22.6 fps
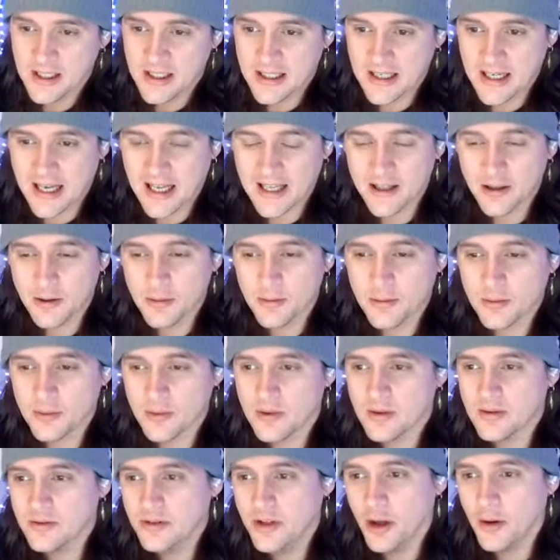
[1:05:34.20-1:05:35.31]
I don't
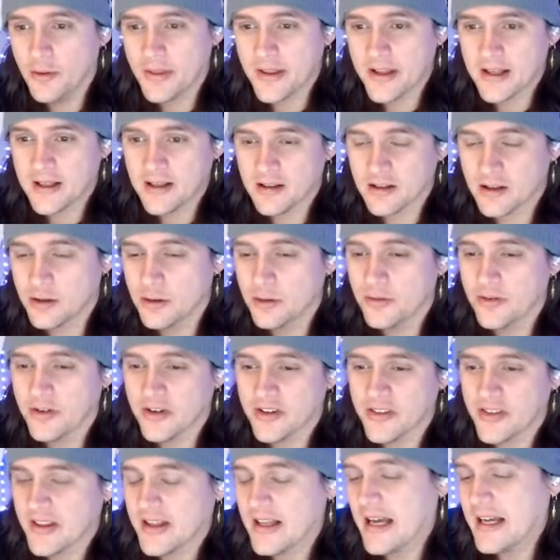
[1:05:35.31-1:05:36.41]
know that
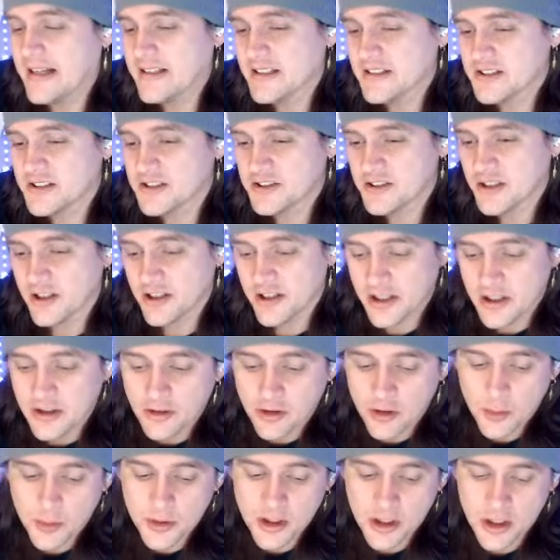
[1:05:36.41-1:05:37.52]
I necessarily
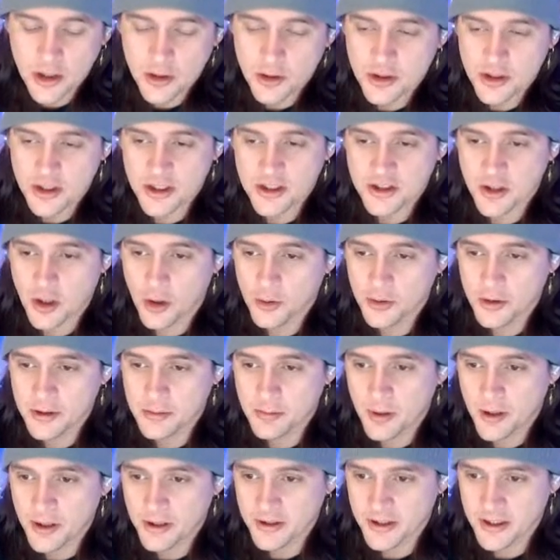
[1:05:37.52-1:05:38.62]
agree with the notion it's only
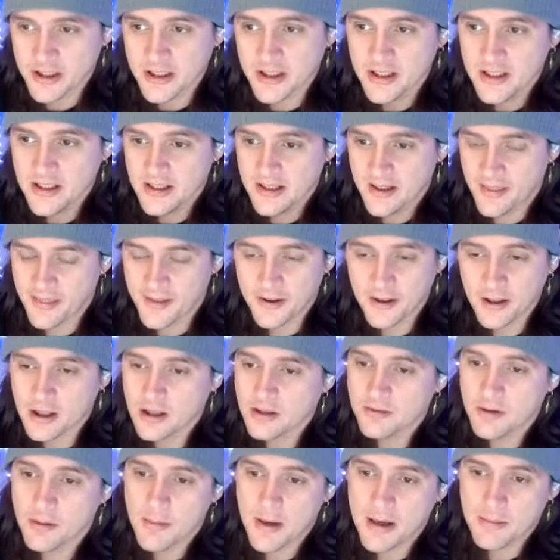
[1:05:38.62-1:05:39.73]
Burnley. They're going to
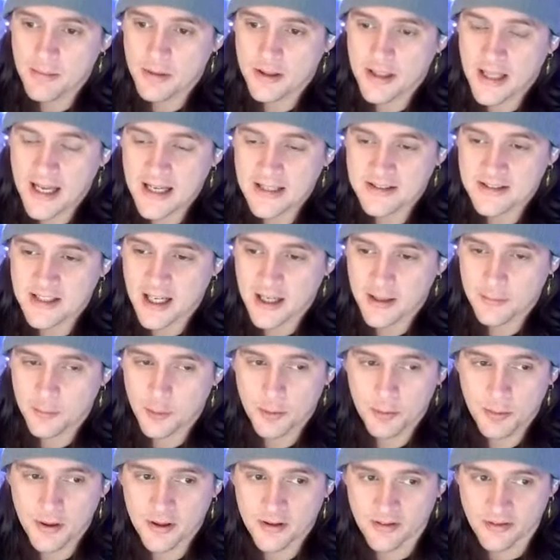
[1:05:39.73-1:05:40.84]
remember last time we
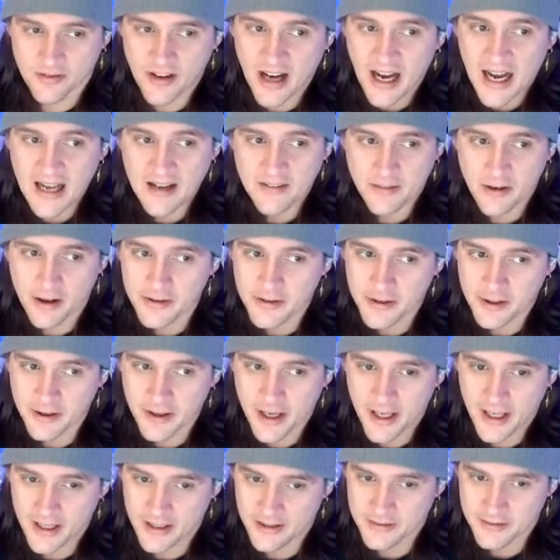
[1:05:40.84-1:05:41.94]
put 5 on their
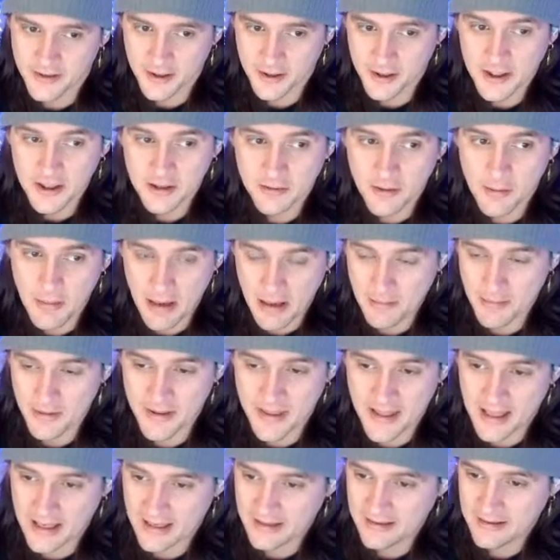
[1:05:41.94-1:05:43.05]
head. They're going to remember
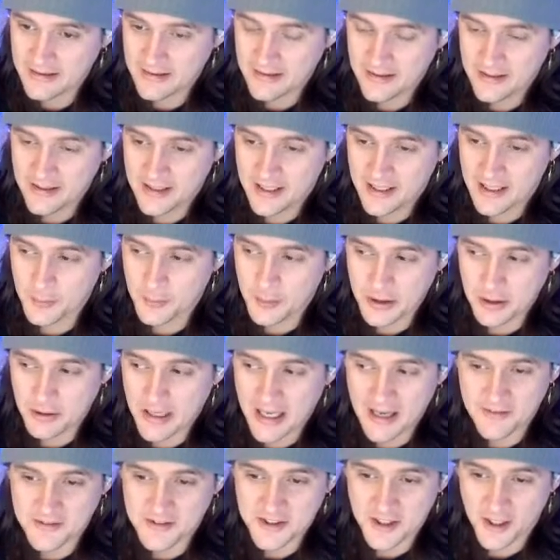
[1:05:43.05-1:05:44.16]
that. And we don't
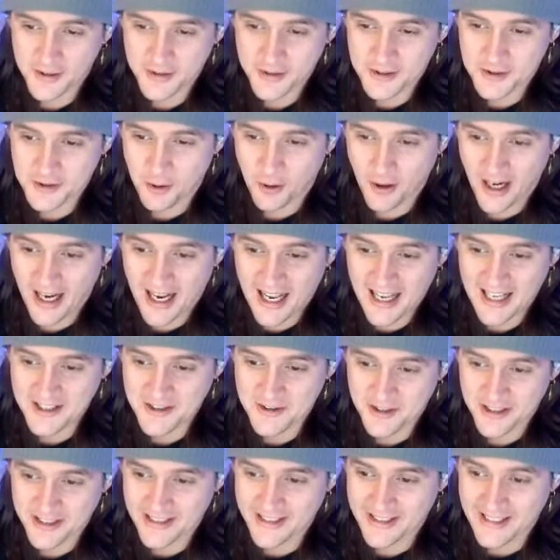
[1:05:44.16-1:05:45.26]
have Son to score a hat
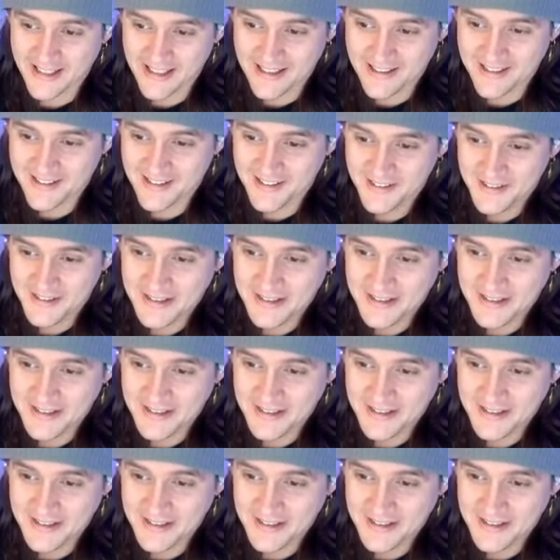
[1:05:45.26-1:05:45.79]
trick again.